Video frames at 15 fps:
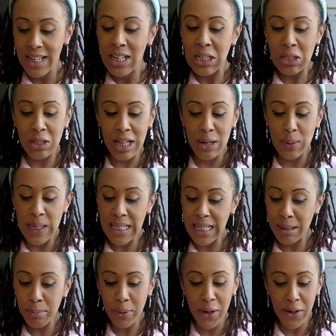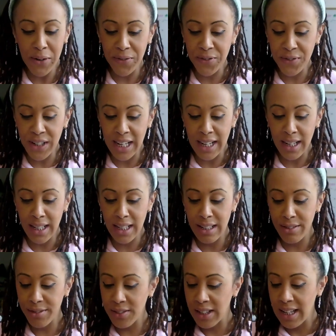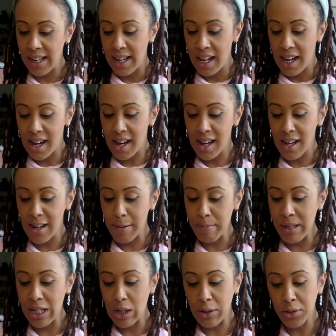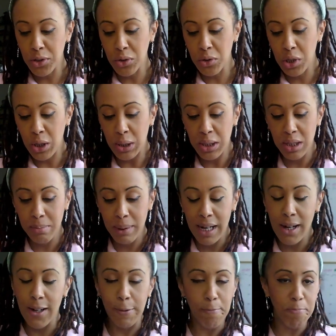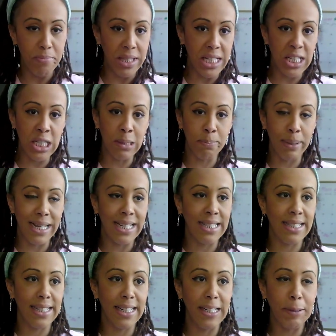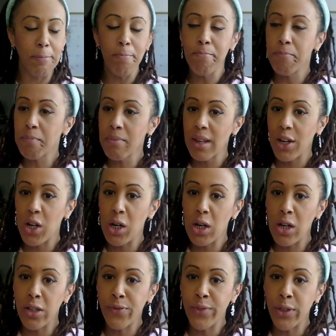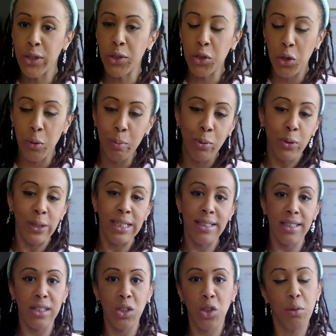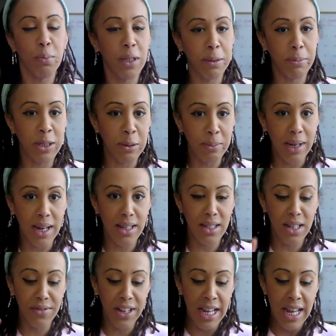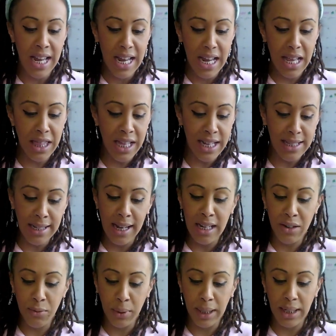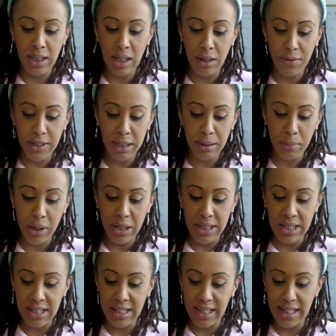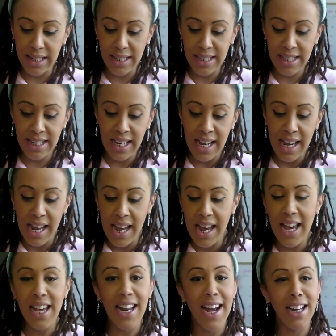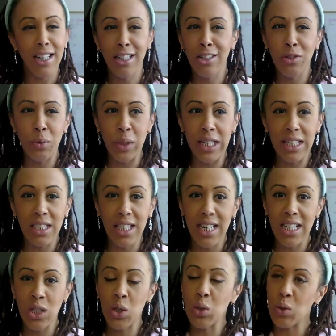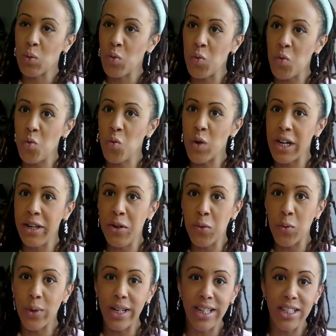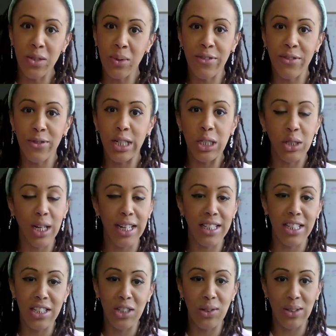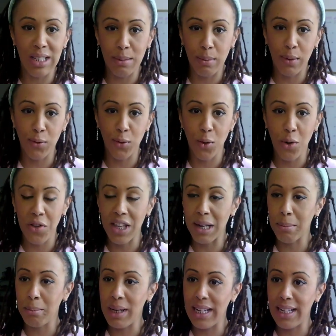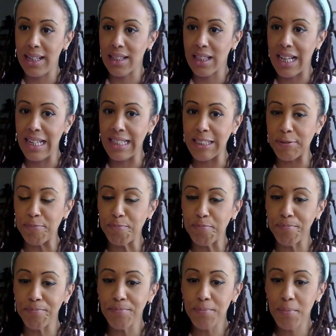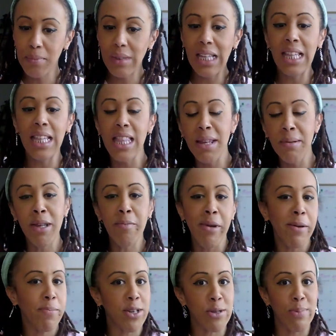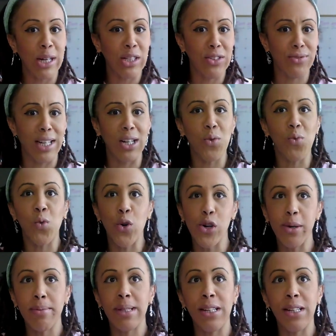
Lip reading: So that was in part 5. He also talked about the spacing of your 2 points in 2 point perspective, and that's kind of what he covered in part 6. And I didn't realize what it was whenever I tried to use it before that made it like that made my perspective like warped.